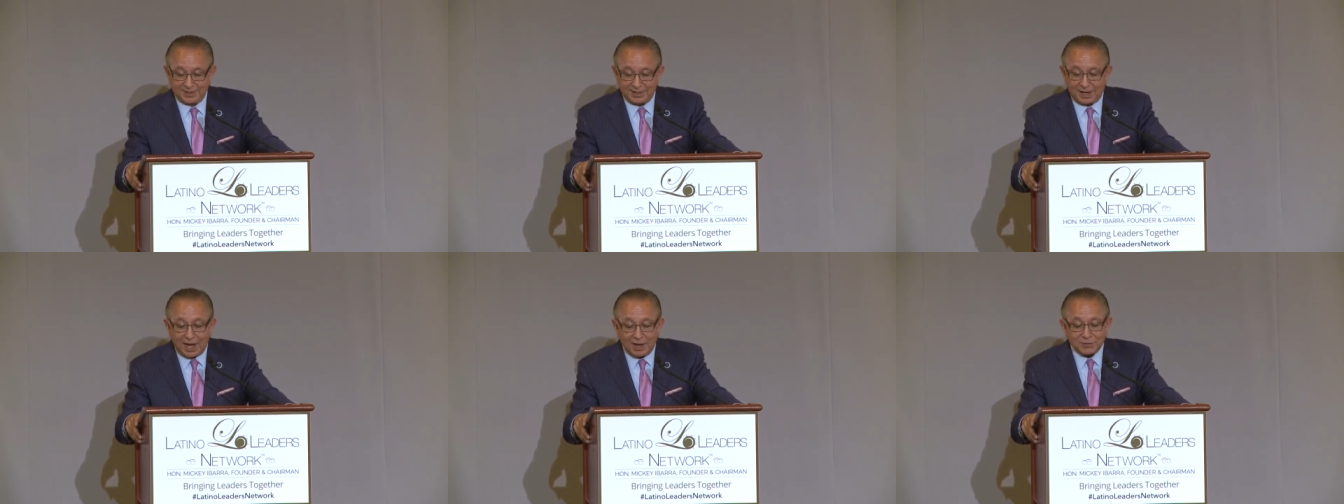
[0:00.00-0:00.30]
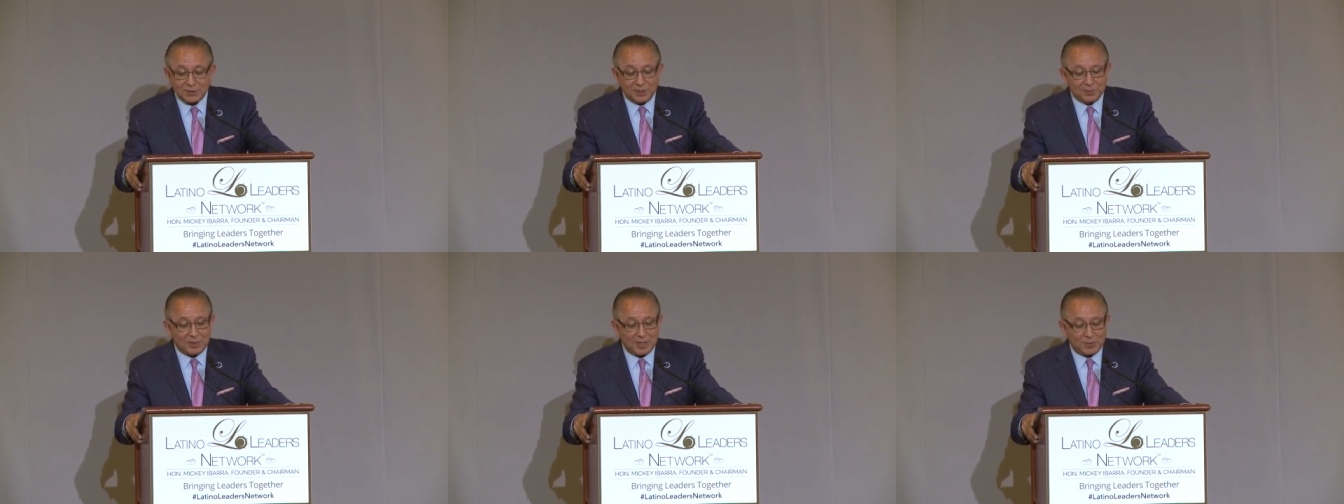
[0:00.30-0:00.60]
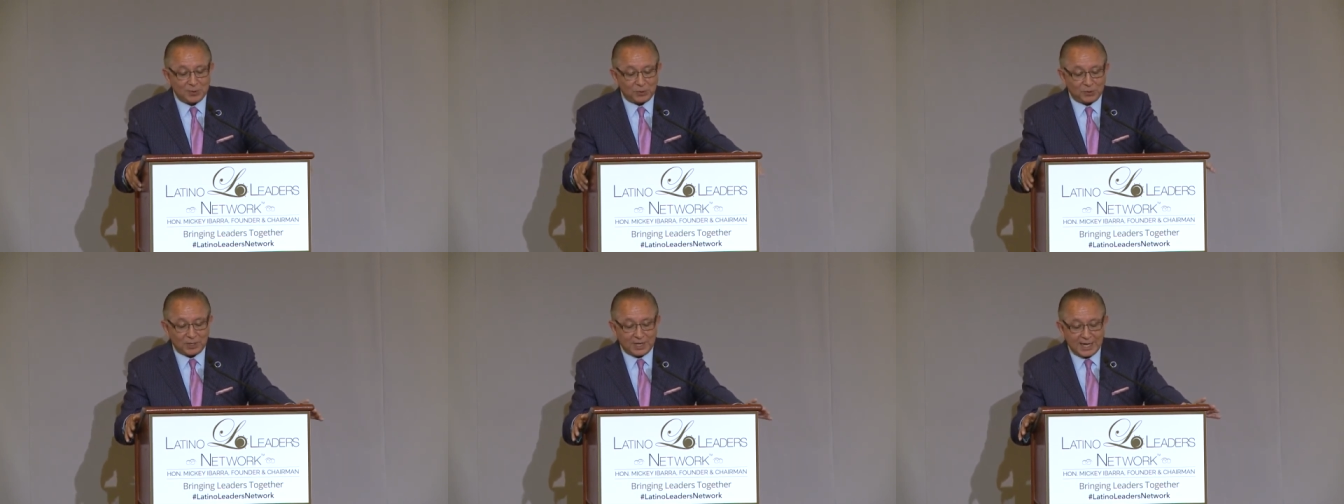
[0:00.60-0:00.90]
Often
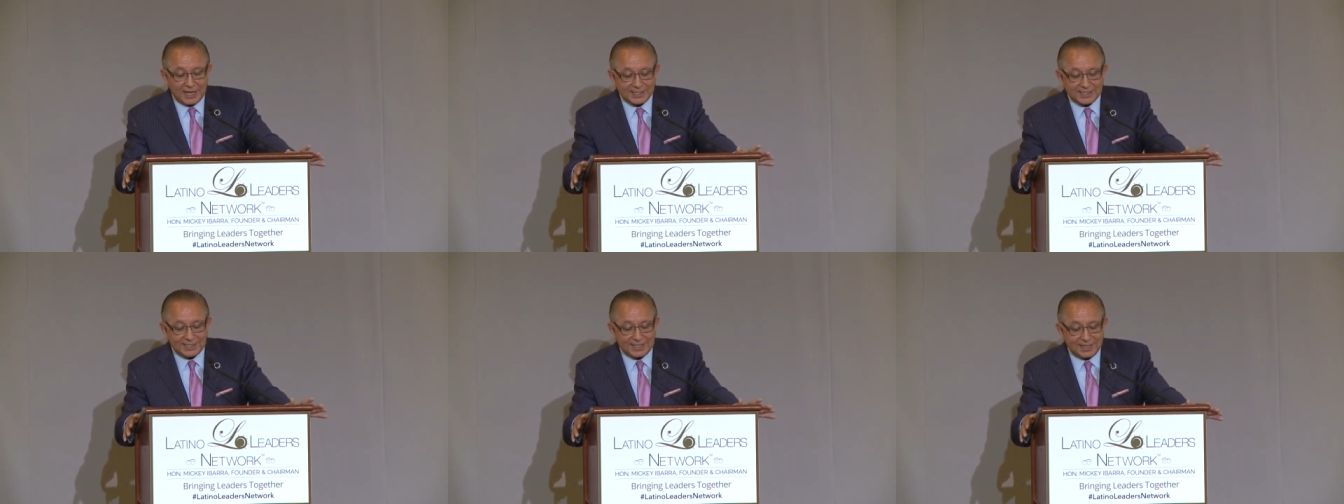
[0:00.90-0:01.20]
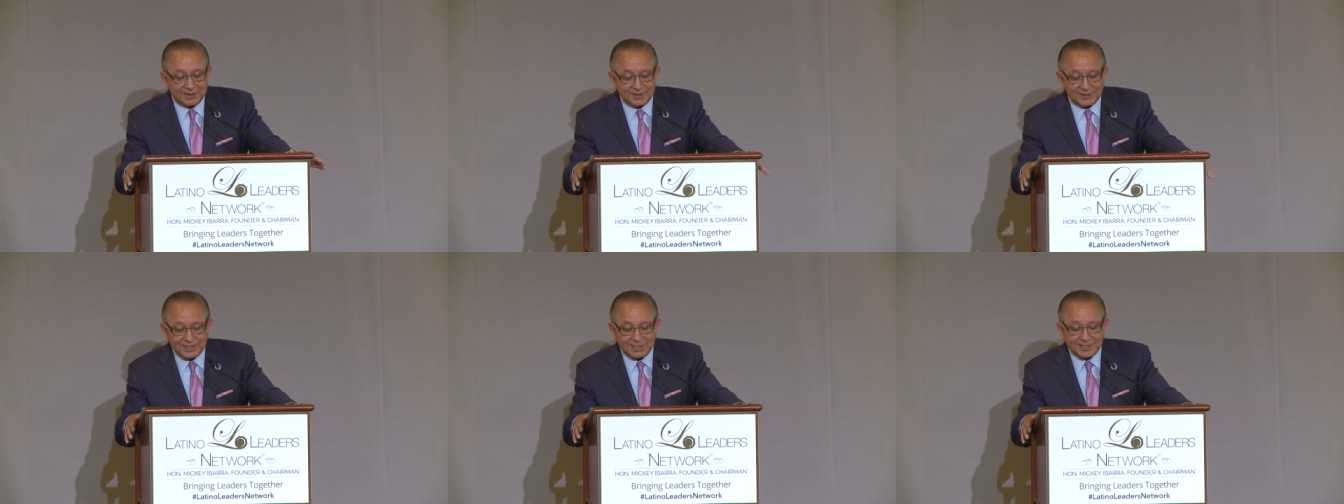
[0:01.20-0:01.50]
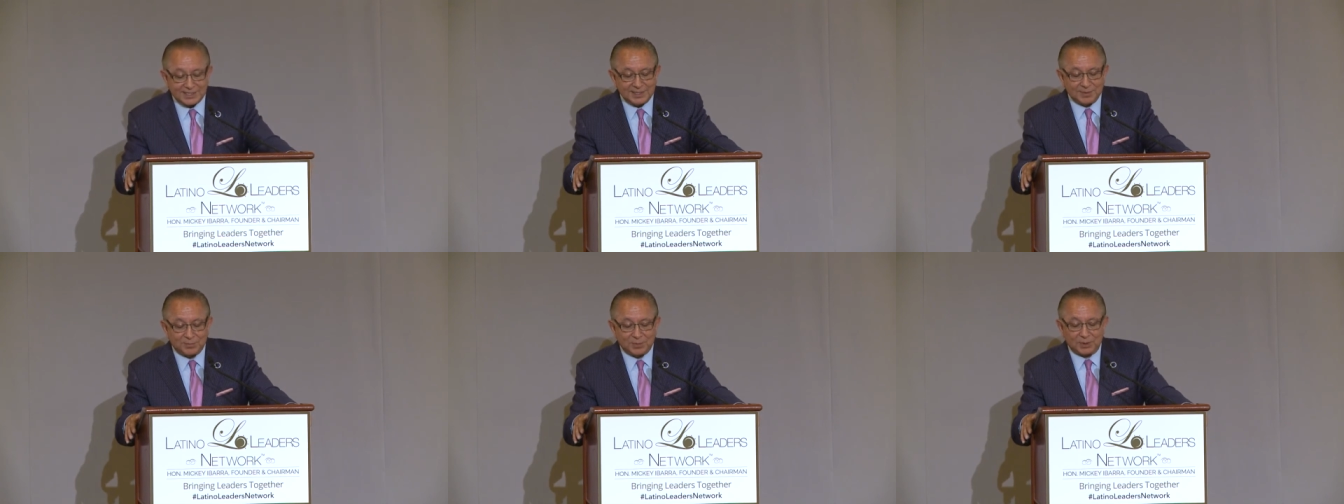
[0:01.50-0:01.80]
people would ask David the
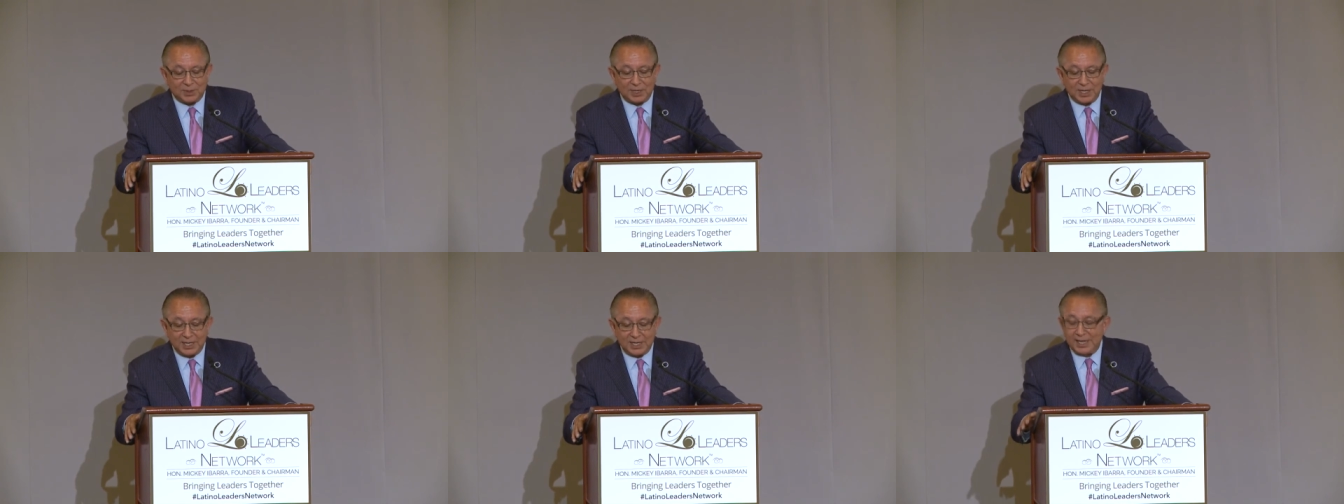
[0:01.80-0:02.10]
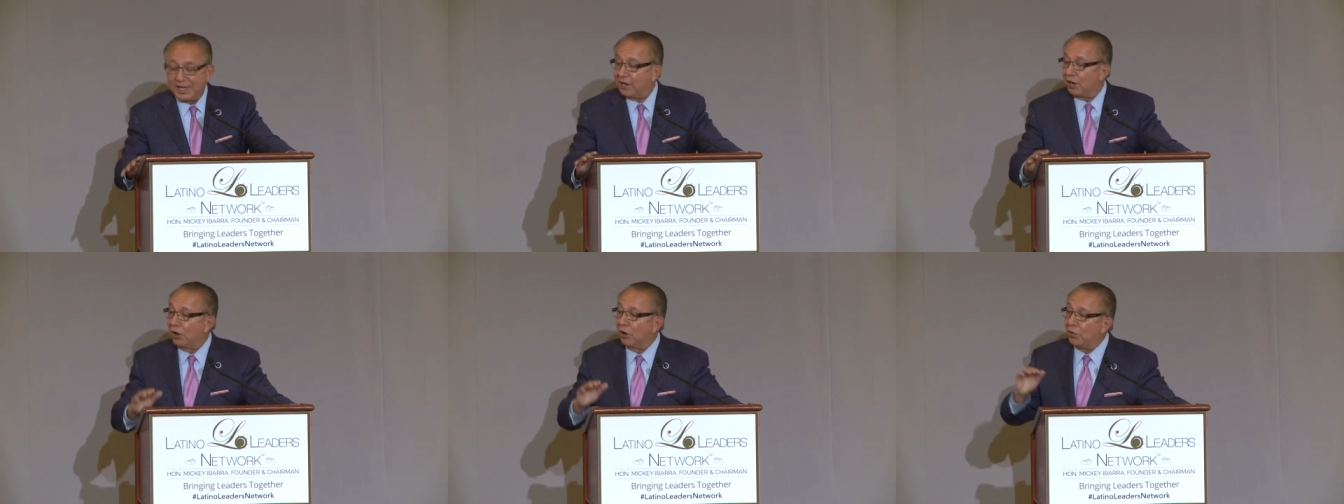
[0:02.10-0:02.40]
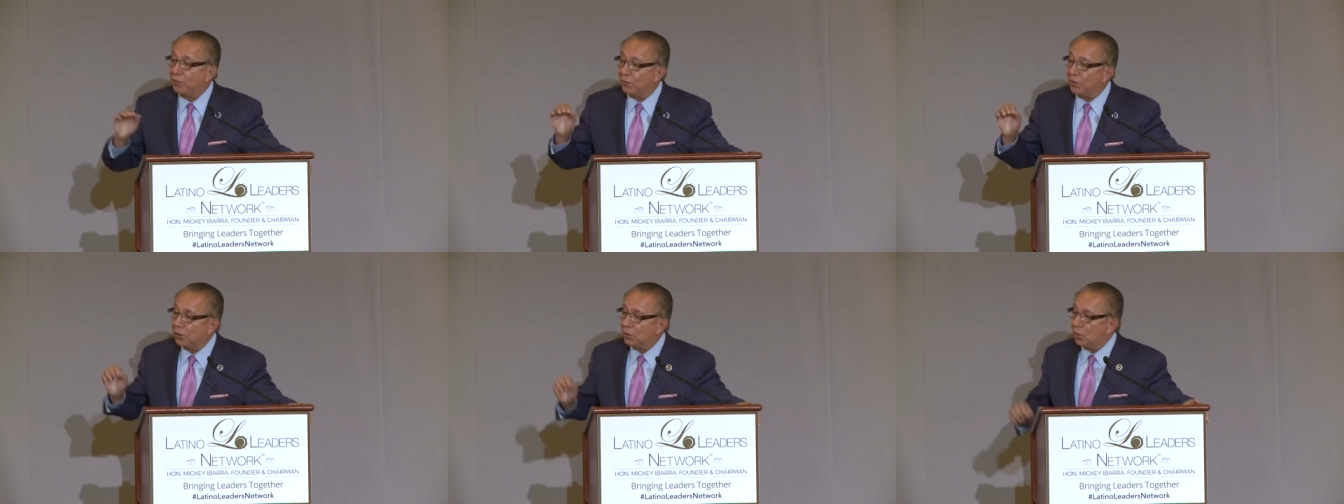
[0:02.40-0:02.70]
simple yet
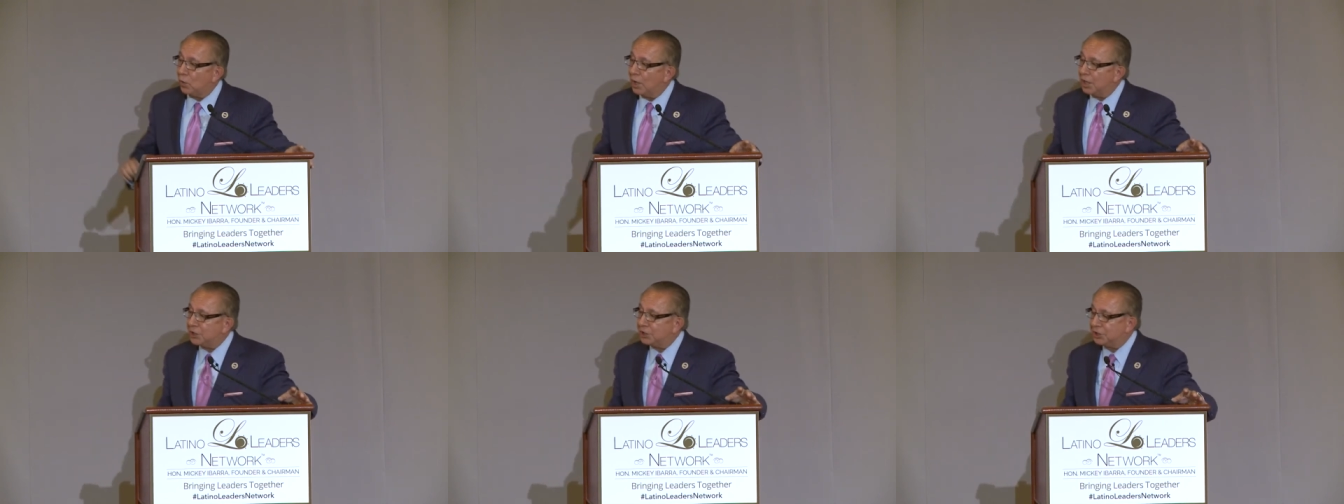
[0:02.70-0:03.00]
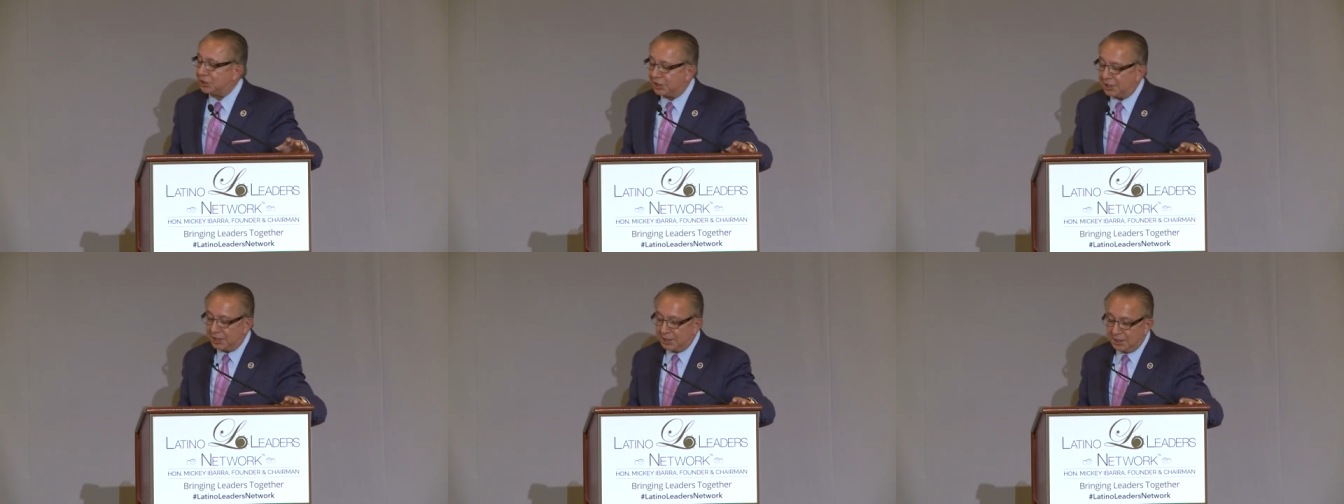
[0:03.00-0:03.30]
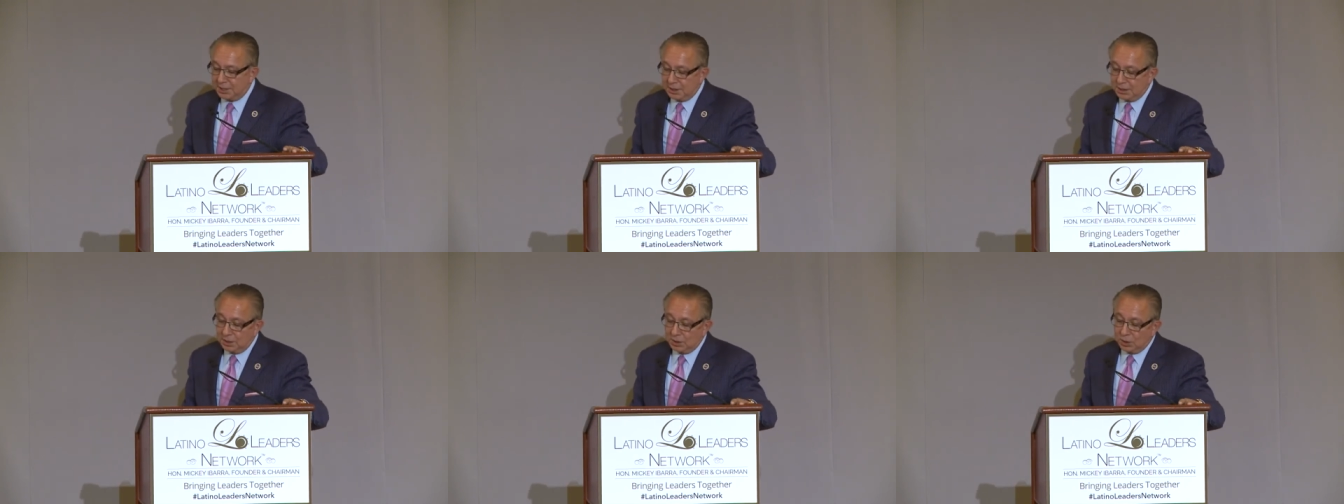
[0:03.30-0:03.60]
hurtful
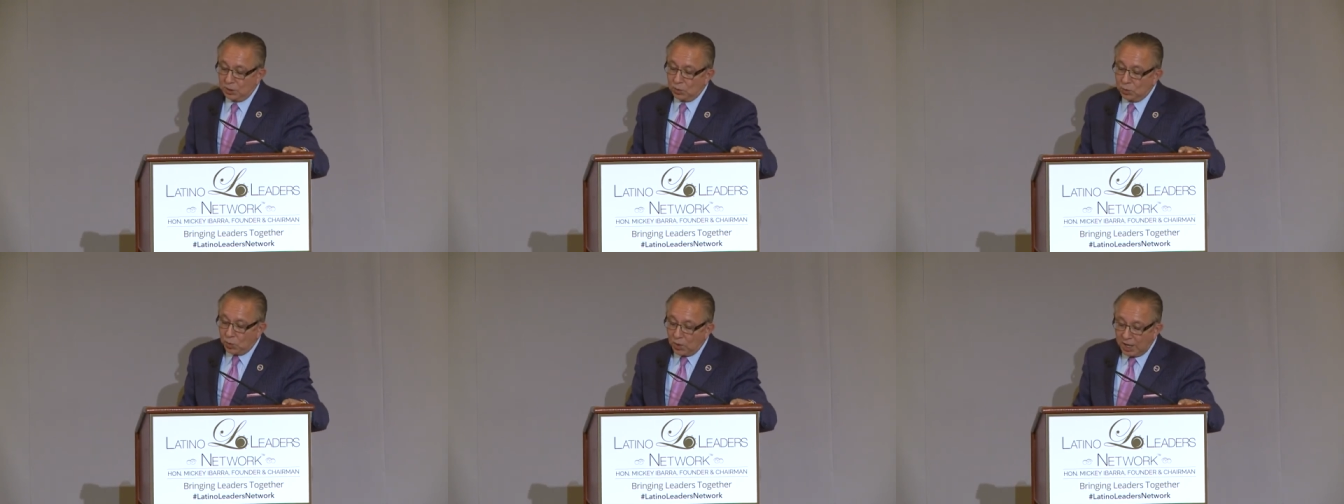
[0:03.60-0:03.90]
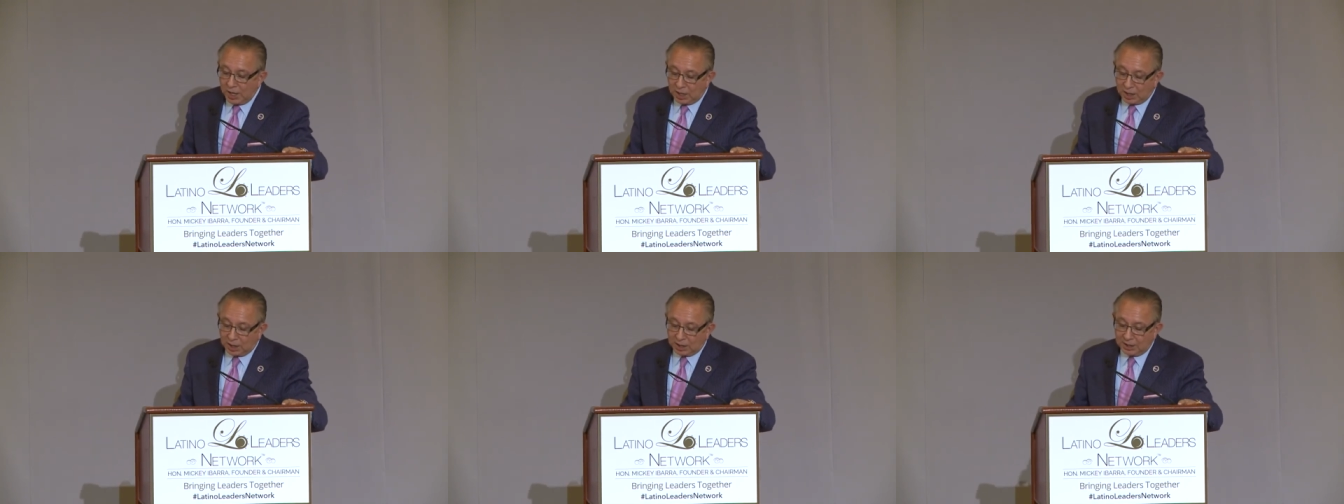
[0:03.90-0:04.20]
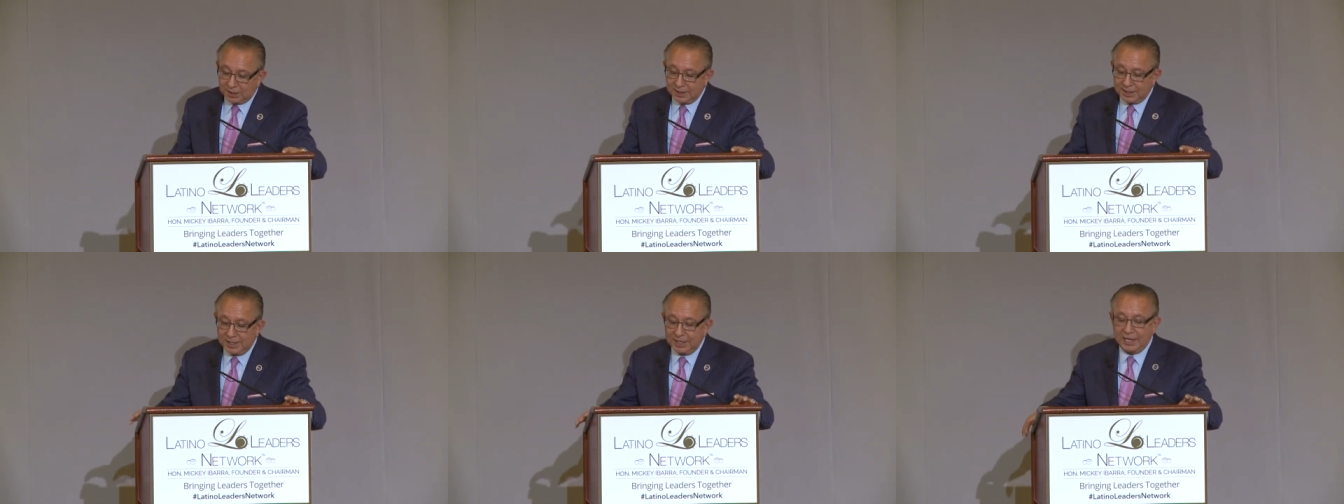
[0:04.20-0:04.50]
question
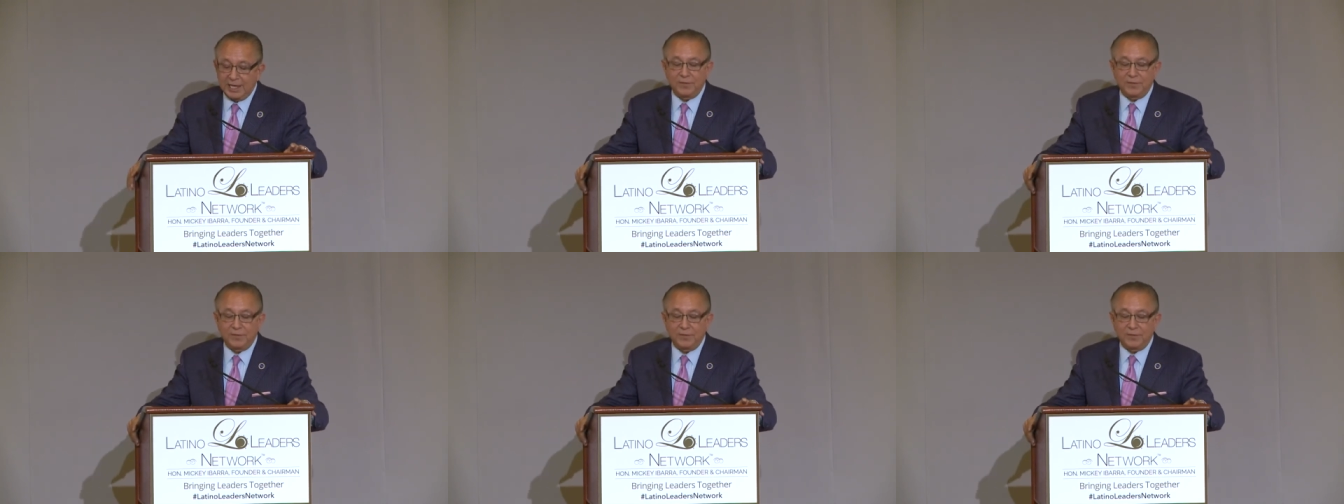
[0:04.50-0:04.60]
Well,